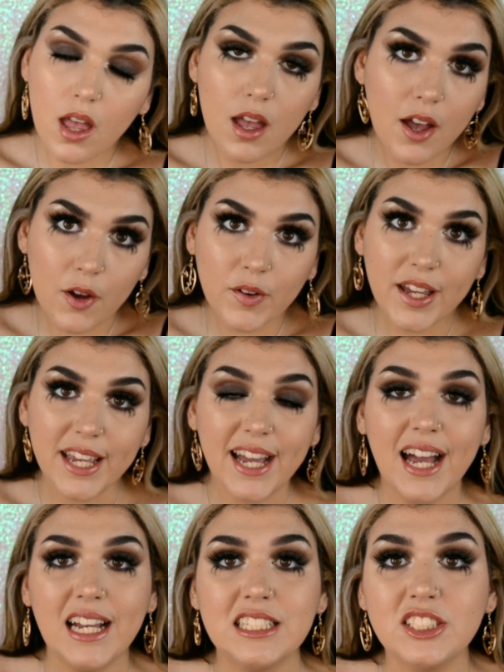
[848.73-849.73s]
Okay
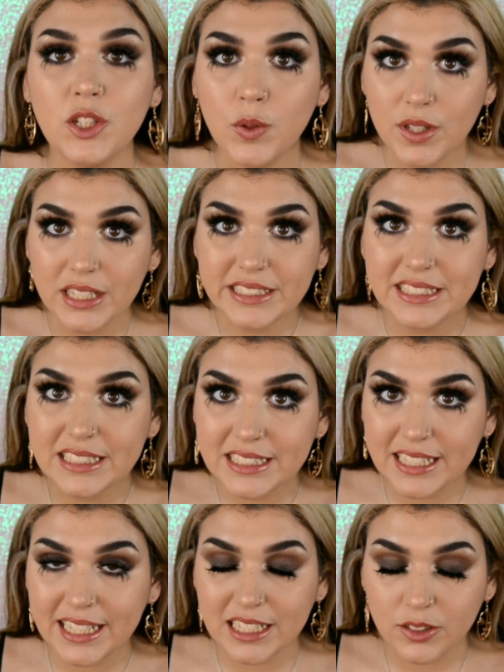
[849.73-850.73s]
guys, so this is
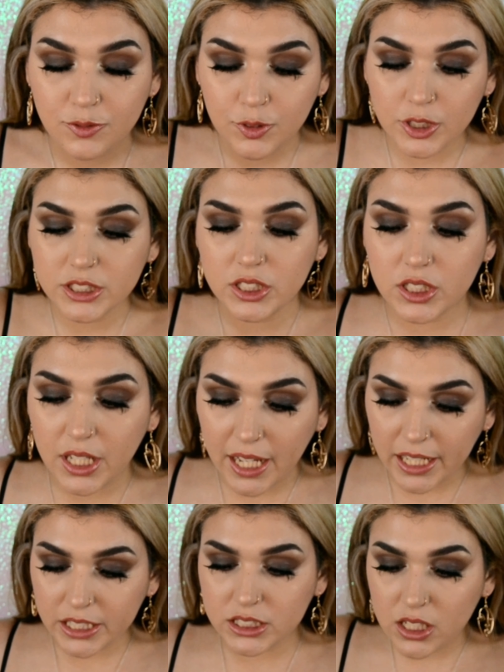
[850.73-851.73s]
it for today's